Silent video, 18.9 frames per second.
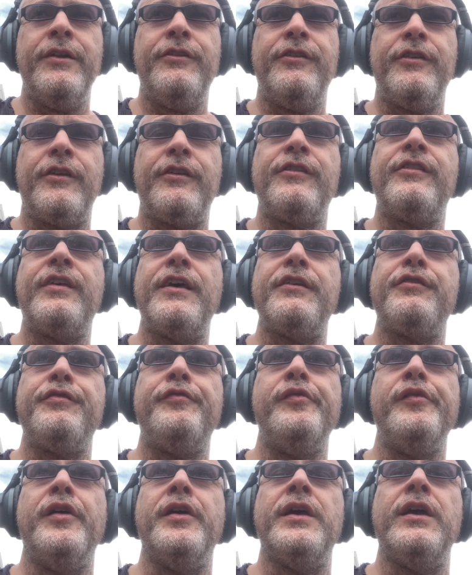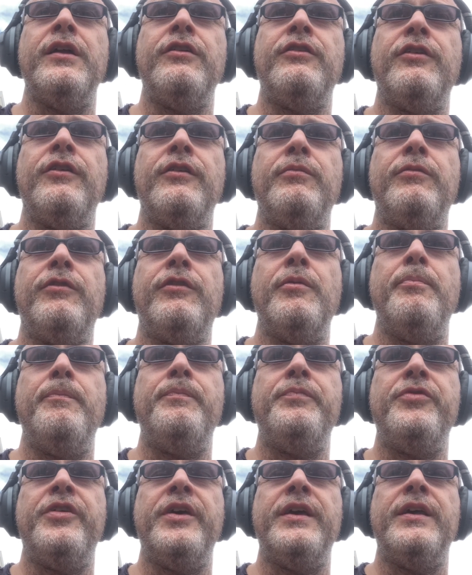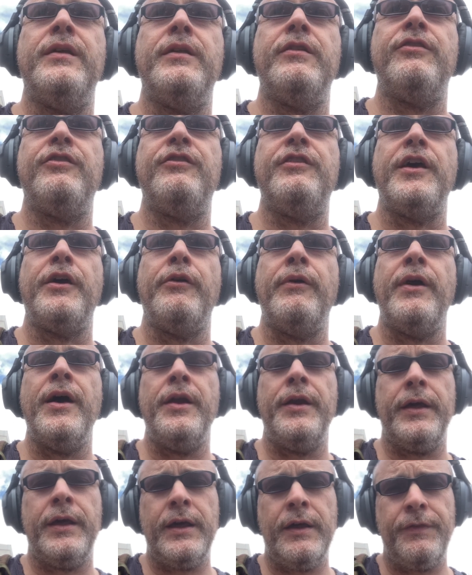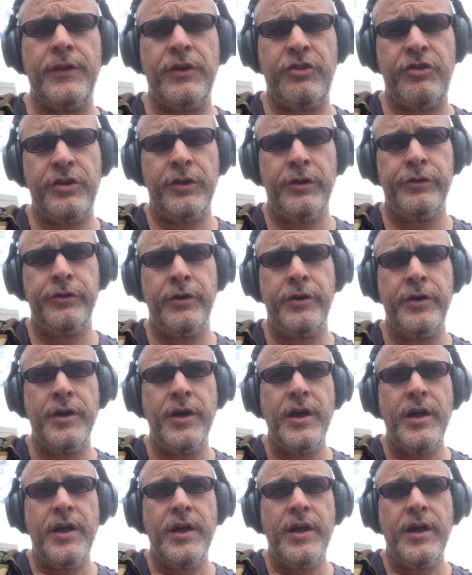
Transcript: successfully and to stick around and get the children.